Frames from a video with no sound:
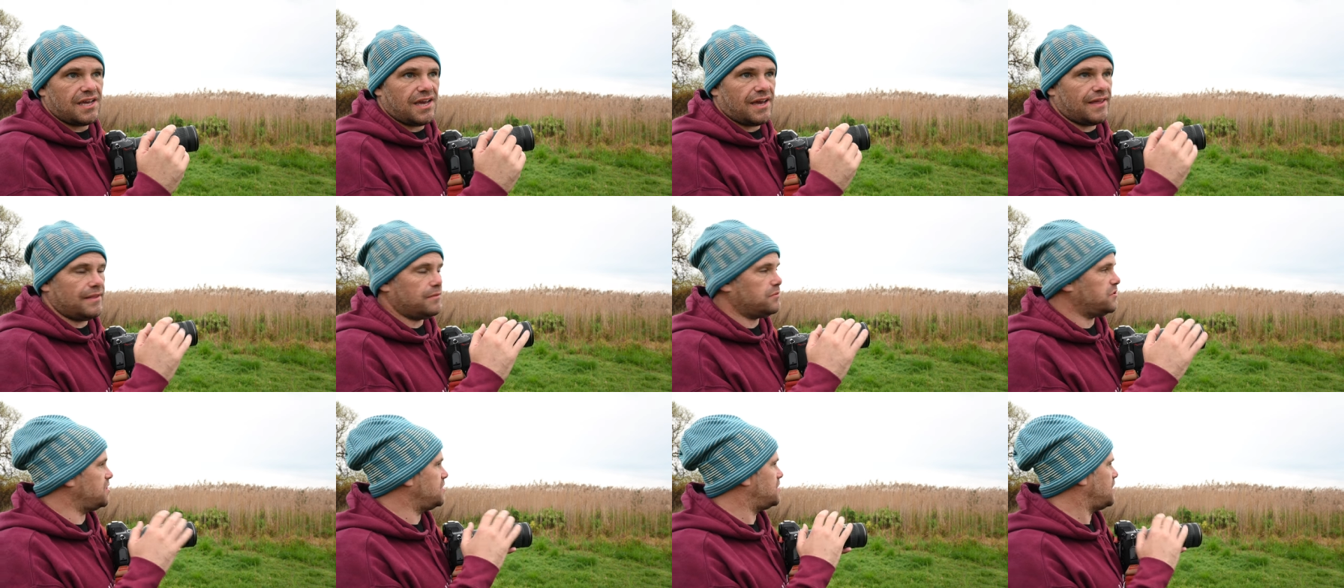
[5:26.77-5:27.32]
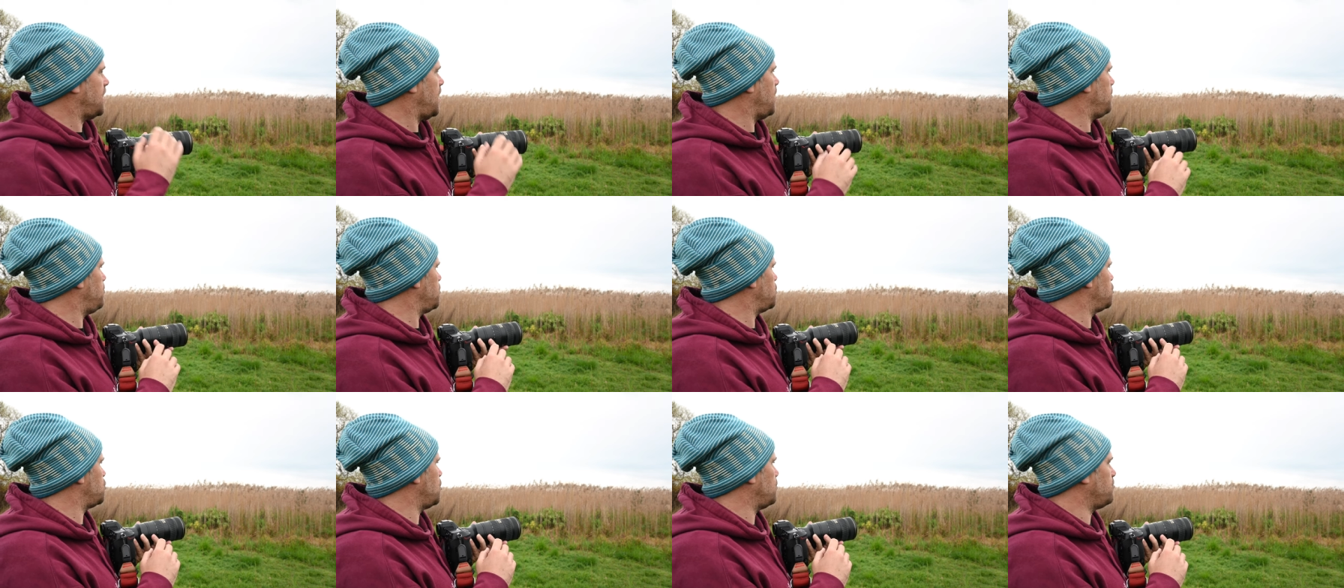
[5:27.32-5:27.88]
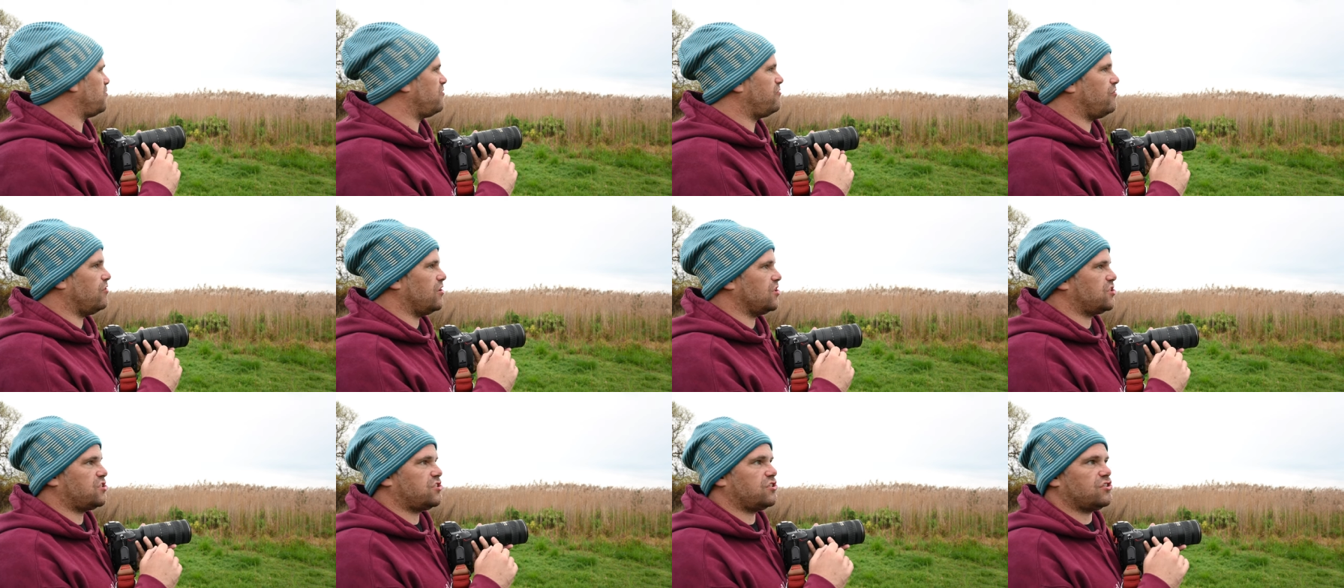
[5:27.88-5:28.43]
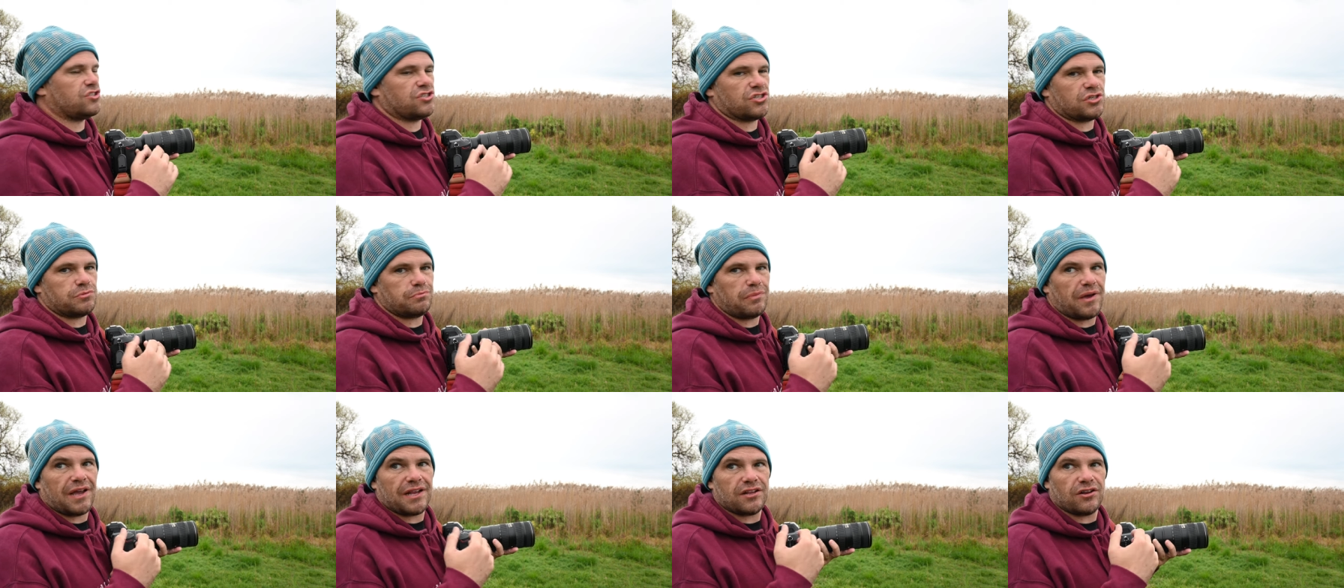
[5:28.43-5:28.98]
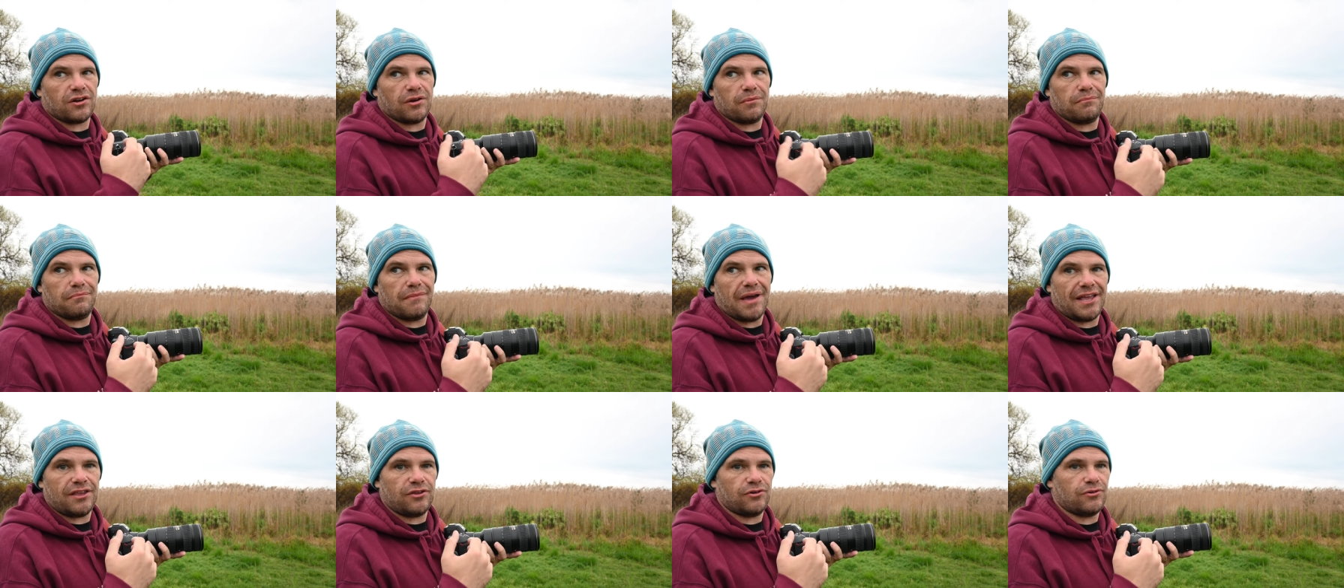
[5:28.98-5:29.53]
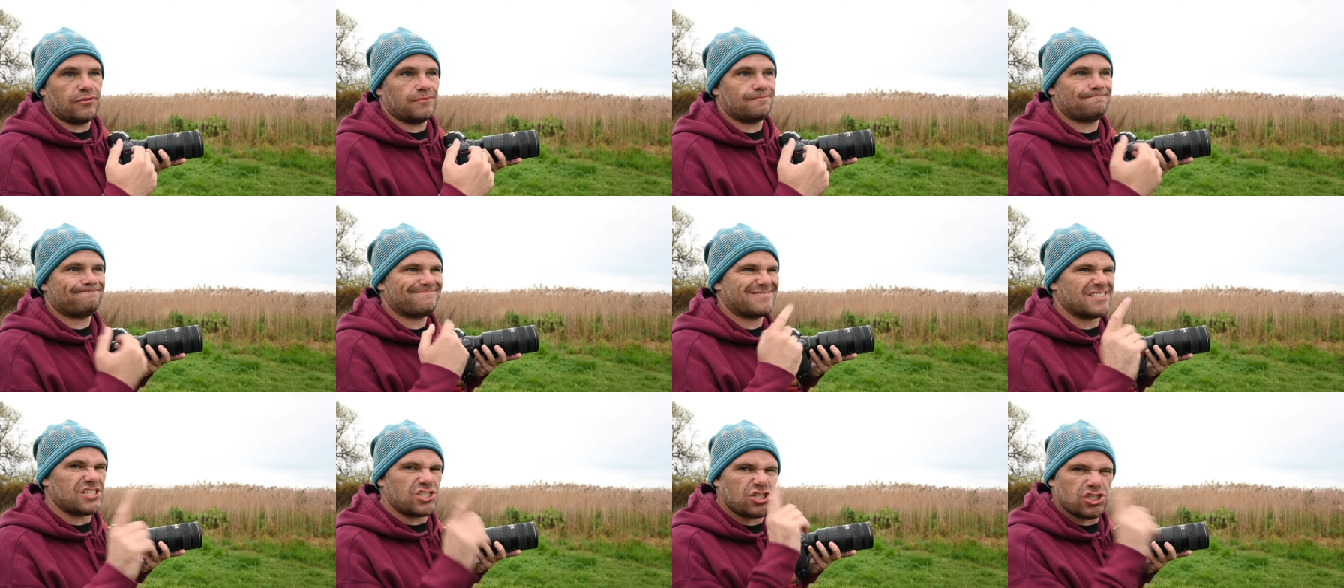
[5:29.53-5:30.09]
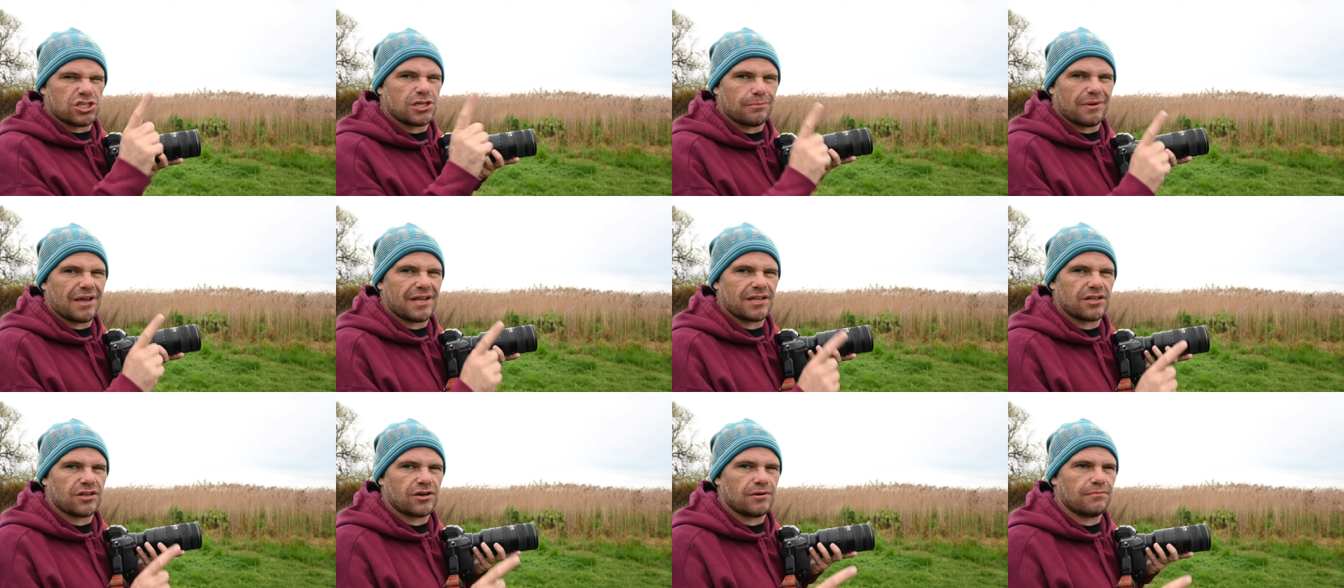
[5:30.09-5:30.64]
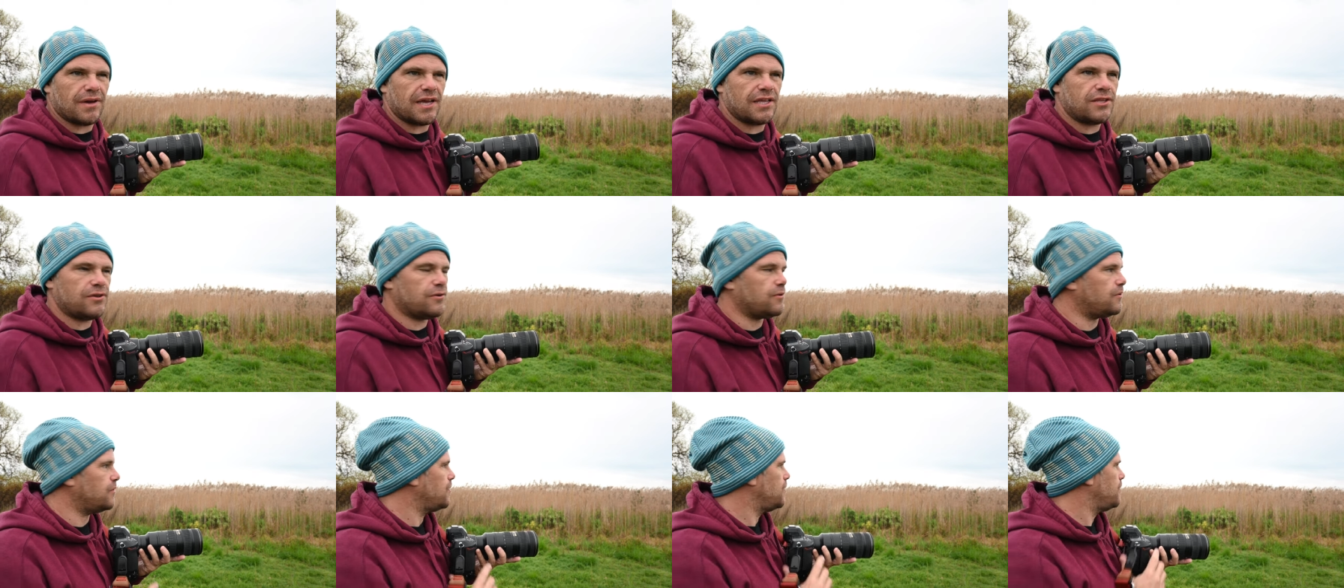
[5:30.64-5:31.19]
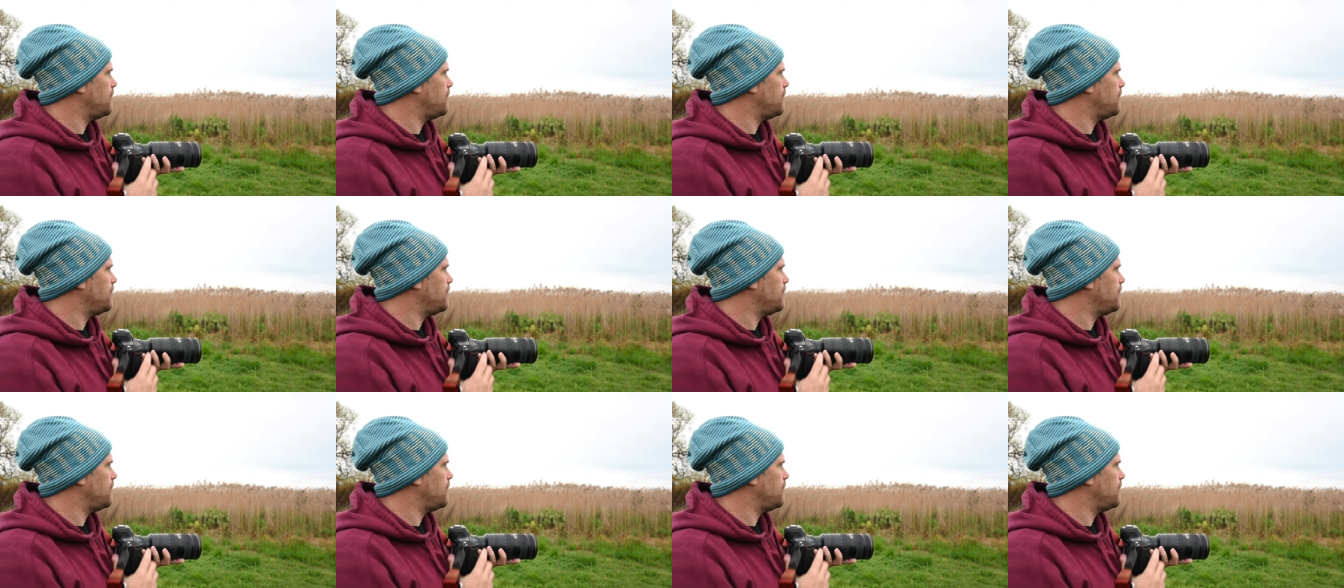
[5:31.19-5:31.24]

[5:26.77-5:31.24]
and there was this epic shot before I should have just banged on a manual should have banged on a manual